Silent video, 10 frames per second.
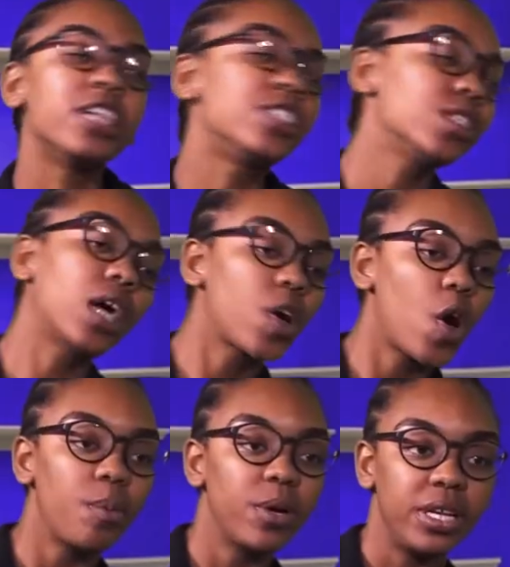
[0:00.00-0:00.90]
not
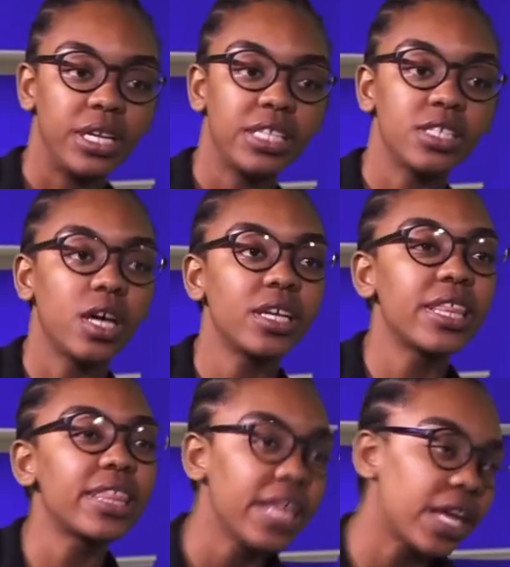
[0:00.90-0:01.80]
common. It's not a
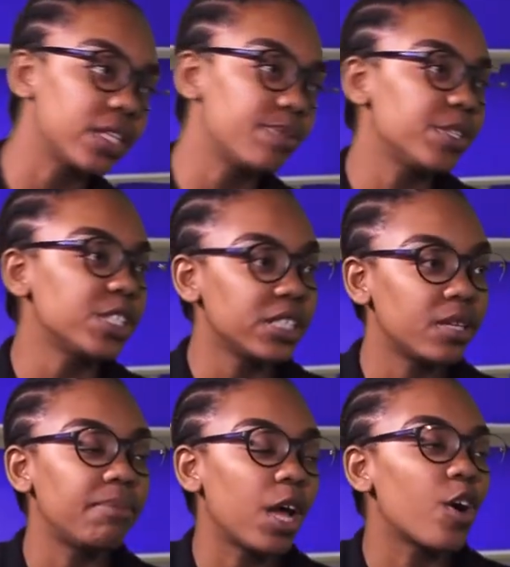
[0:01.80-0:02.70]
thing, especially in the
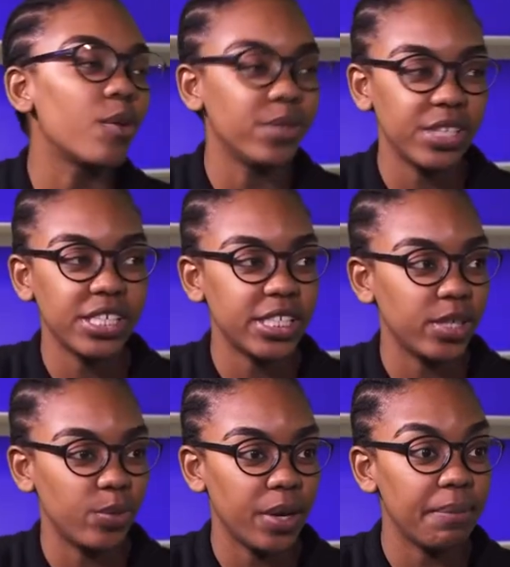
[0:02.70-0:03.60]
Black community,
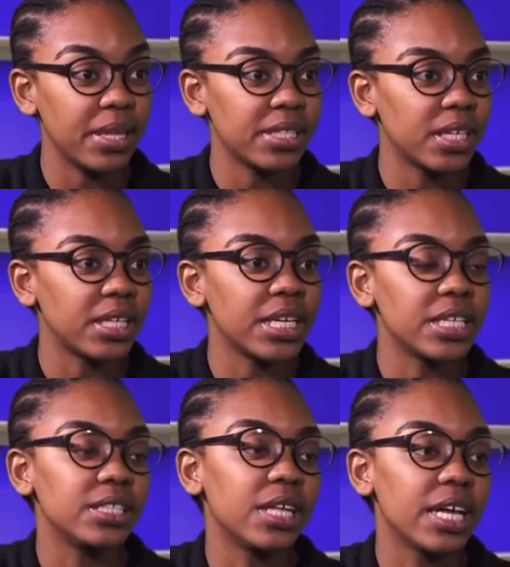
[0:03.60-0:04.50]
where mental
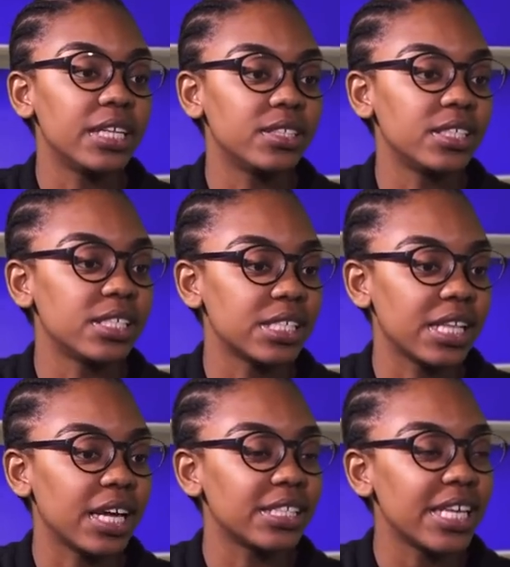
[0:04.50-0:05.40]
illness is
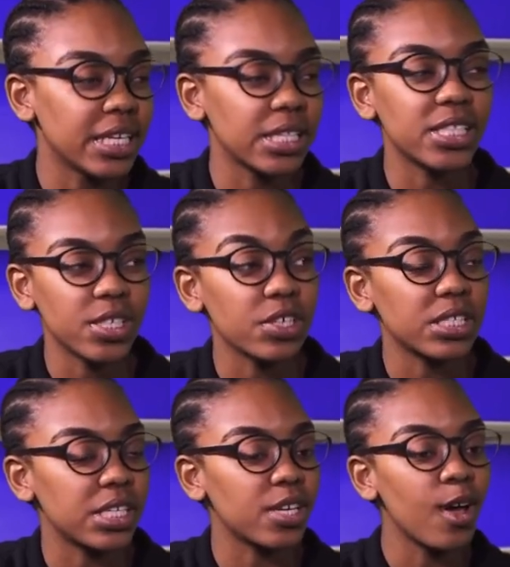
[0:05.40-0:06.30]
taken
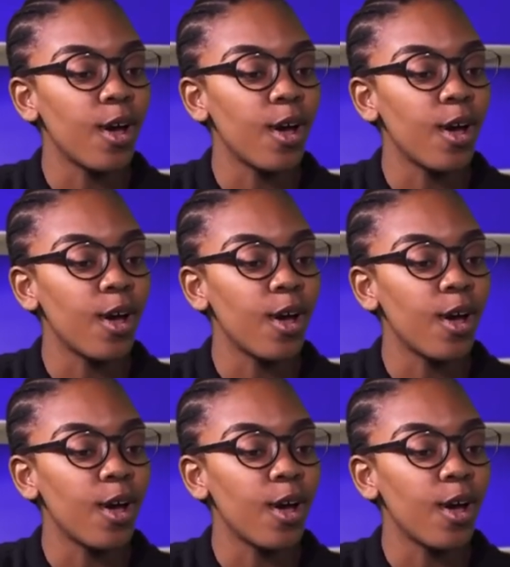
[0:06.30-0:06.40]
seriously.